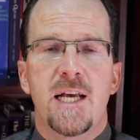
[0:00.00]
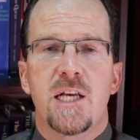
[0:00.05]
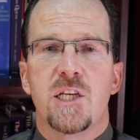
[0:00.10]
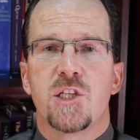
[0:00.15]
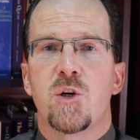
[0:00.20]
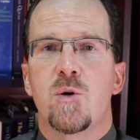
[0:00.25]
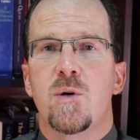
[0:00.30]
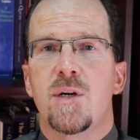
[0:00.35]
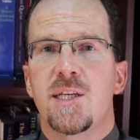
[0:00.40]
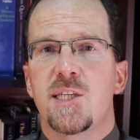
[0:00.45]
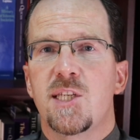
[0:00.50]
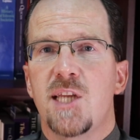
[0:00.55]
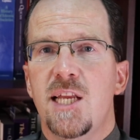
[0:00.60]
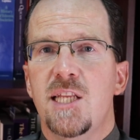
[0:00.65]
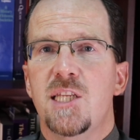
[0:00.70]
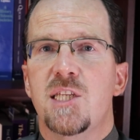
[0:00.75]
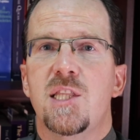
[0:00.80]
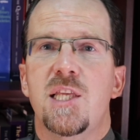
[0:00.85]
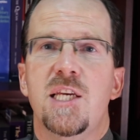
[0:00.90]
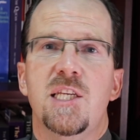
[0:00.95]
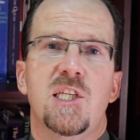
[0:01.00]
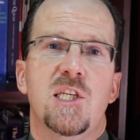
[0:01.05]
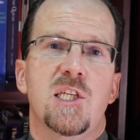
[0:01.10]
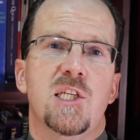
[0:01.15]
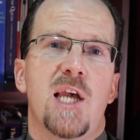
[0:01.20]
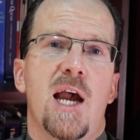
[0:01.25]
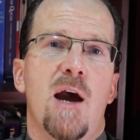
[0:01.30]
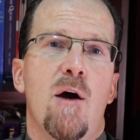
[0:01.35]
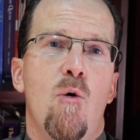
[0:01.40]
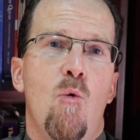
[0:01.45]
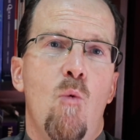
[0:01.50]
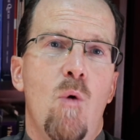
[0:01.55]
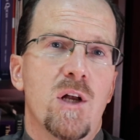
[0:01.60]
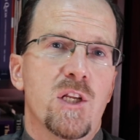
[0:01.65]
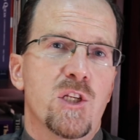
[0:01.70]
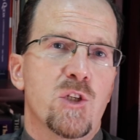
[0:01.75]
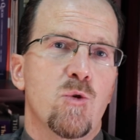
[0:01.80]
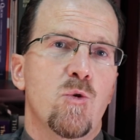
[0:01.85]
So in a sense, this is how it was.